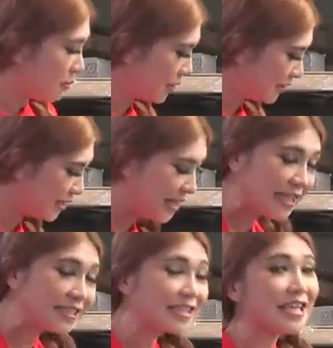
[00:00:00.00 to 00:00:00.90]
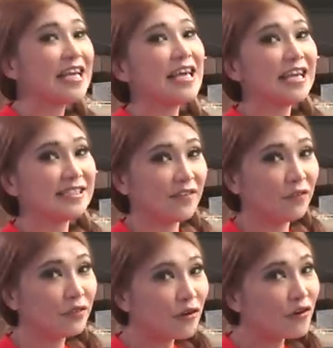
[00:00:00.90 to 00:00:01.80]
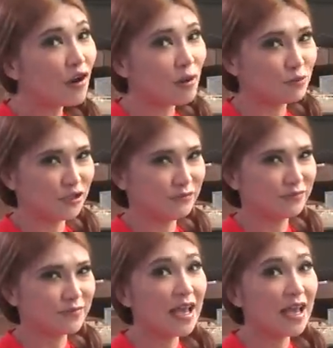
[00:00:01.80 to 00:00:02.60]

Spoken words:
but this is a third option,